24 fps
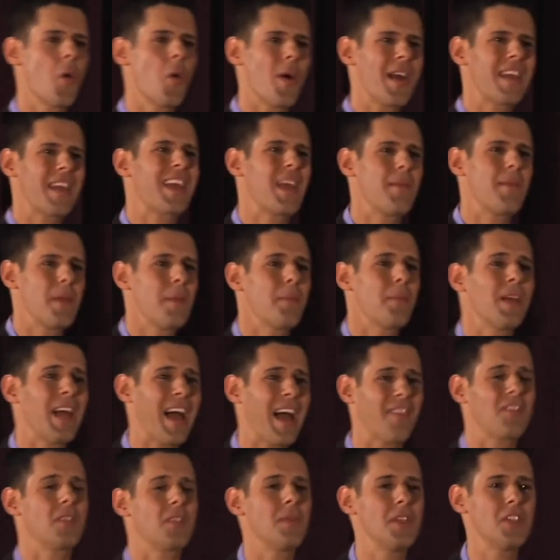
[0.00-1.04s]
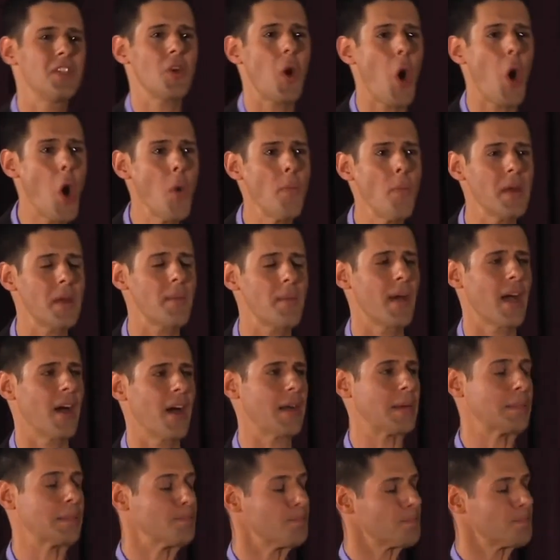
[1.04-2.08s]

why gay people have to be so open about it.